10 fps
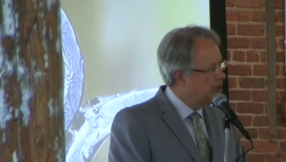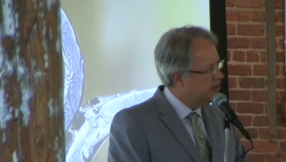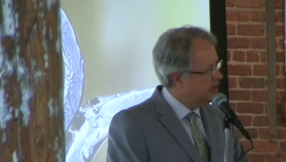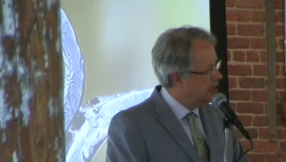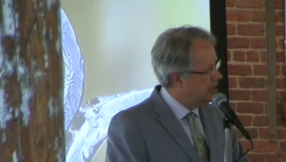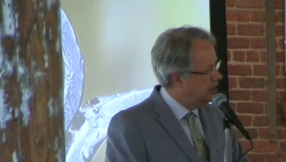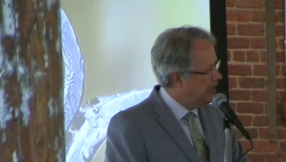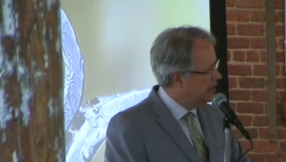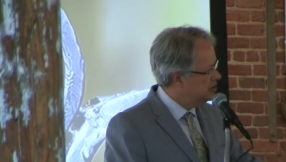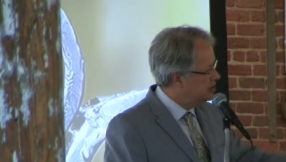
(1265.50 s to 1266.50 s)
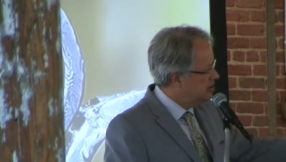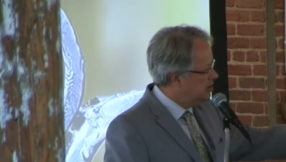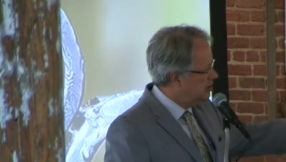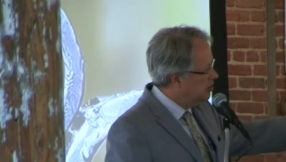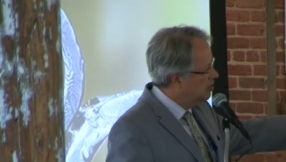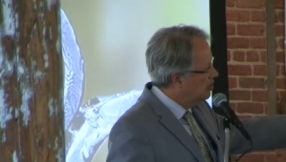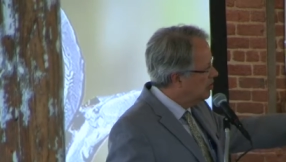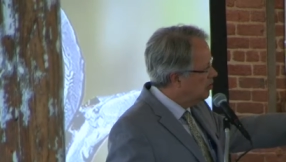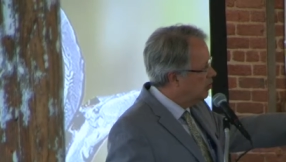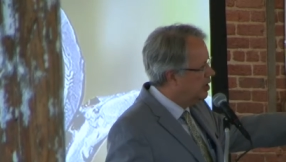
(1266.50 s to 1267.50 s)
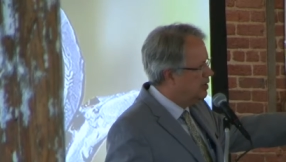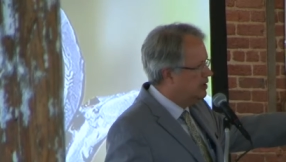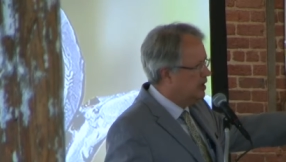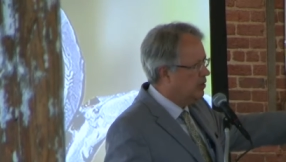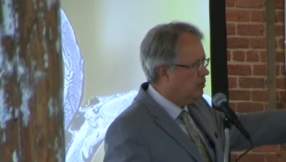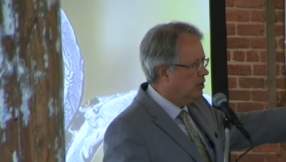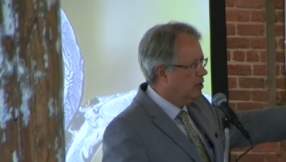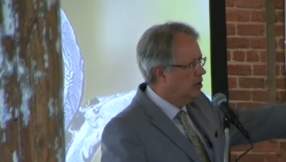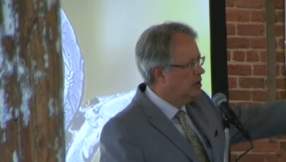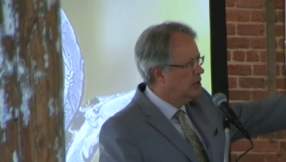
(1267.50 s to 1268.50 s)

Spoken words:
thing last year when there were